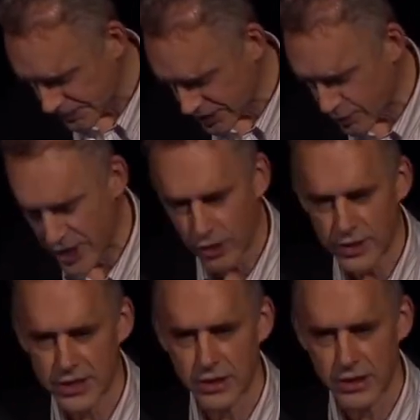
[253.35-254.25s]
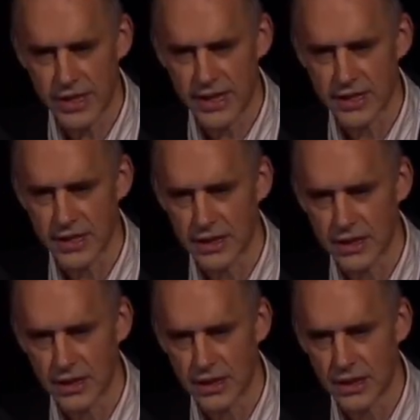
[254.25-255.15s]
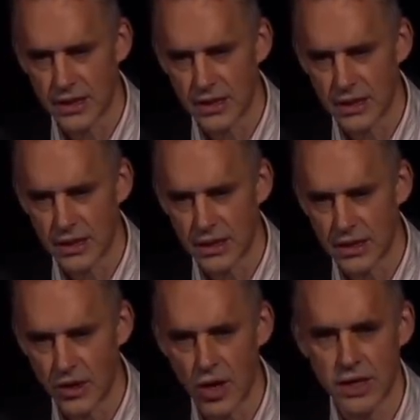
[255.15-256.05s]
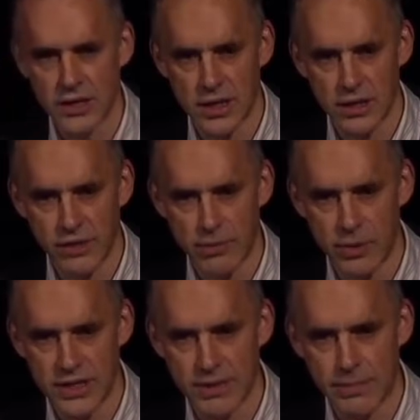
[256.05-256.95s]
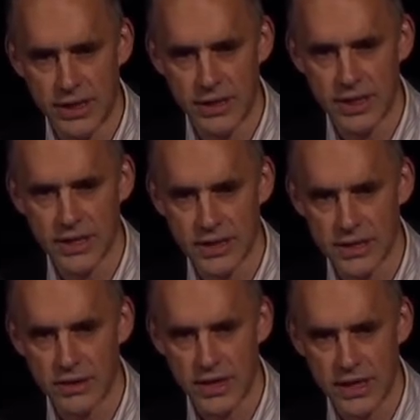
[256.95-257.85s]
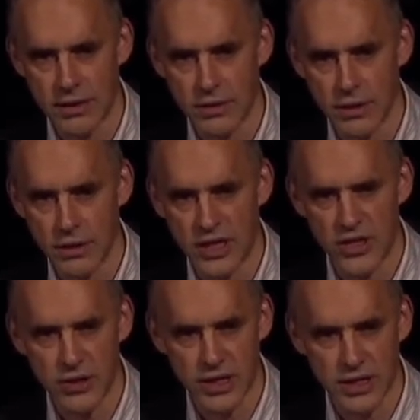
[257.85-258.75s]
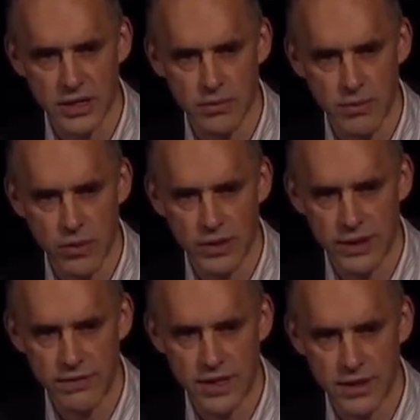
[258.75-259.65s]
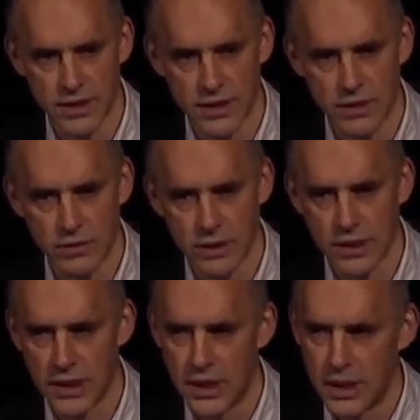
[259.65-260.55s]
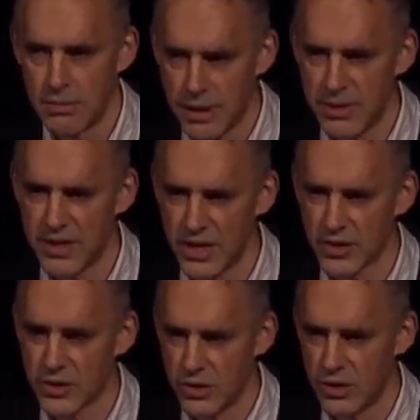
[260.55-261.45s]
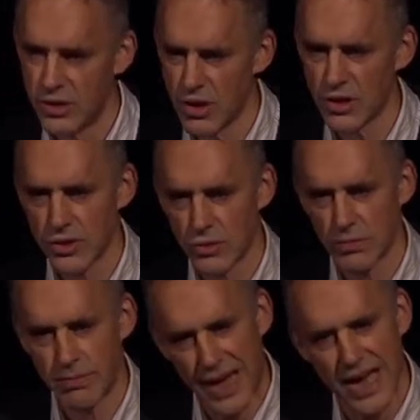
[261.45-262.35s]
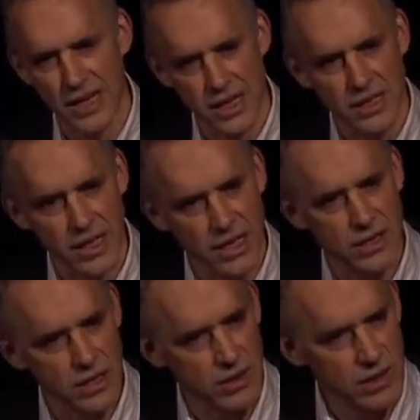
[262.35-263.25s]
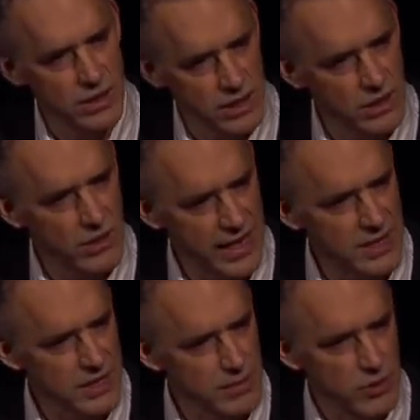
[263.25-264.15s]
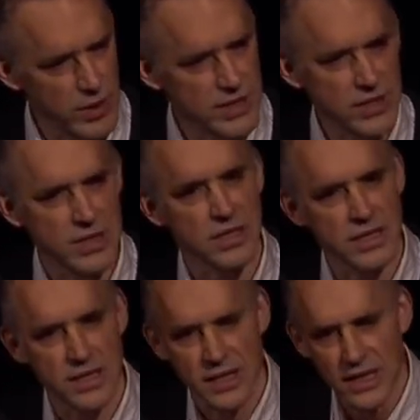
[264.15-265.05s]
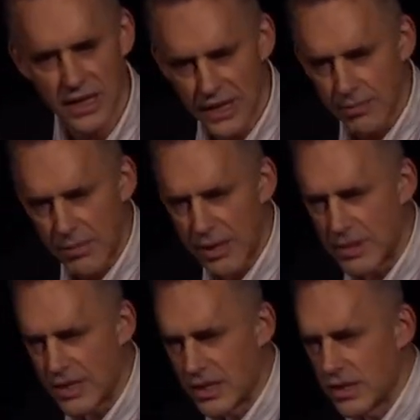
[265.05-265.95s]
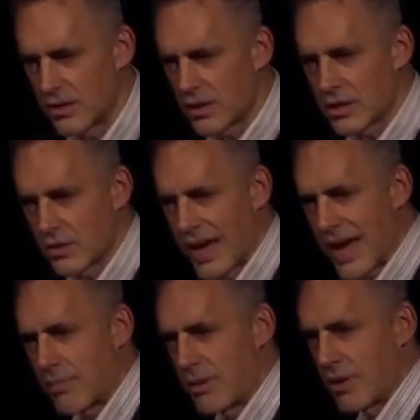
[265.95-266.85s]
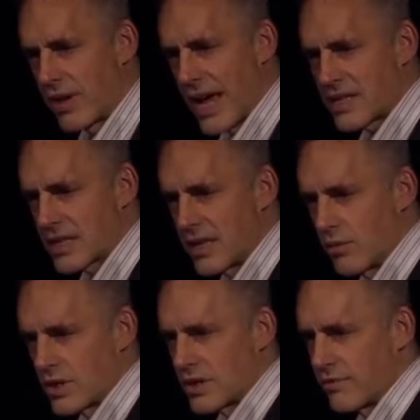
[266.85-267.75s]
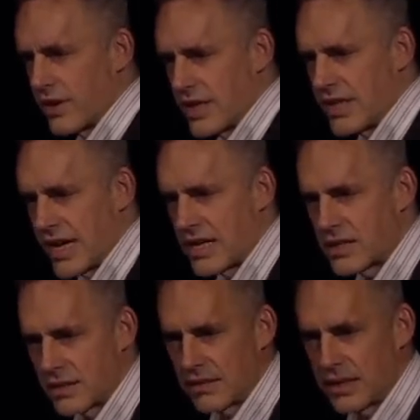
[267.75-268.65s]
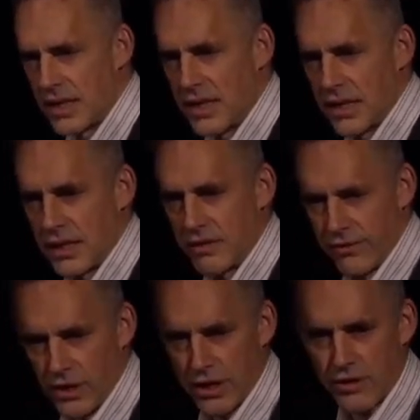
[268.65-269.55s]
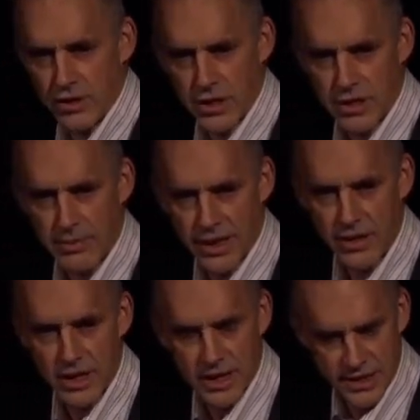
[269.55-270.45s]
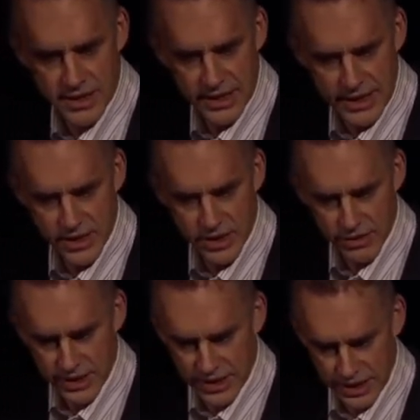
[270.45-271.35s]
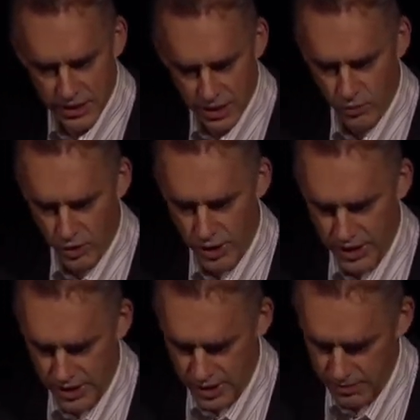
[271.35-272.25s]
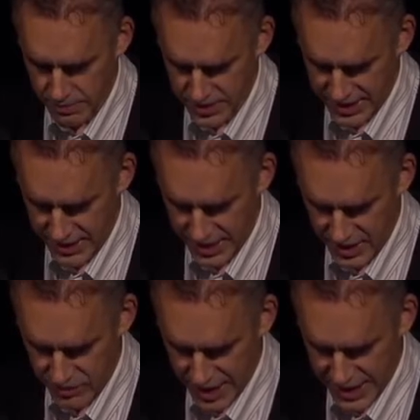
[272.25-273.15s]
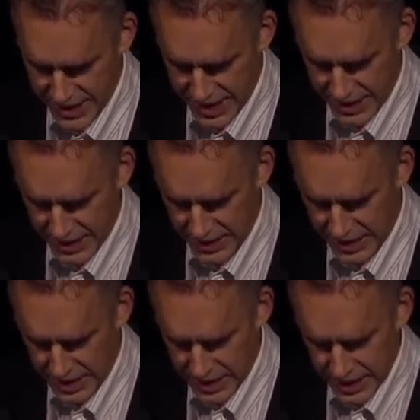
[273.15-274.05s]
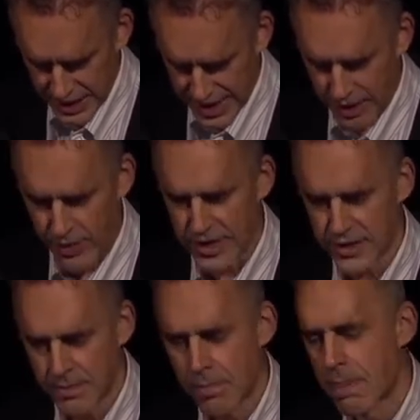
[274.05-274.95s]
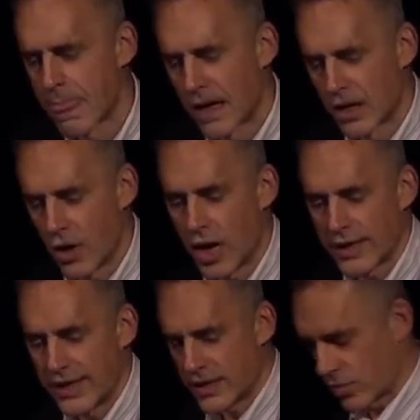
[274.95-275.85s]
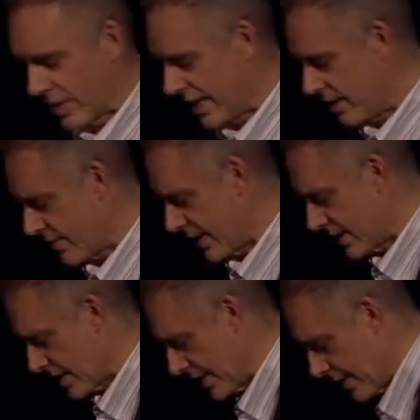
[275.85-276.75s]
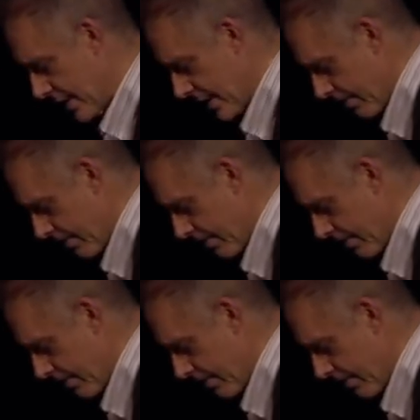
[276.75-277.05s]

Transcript: because we always learn things that knock us out of our present paradises, right? We're curious and we won't leave things alone. And maybe things are not so bad. And then you ask some questions that maybe you're not so happy about asking once you find the answer. And you fall out of your little paradise into history and you got to work to set things right again. And anyways, God gets wind of this and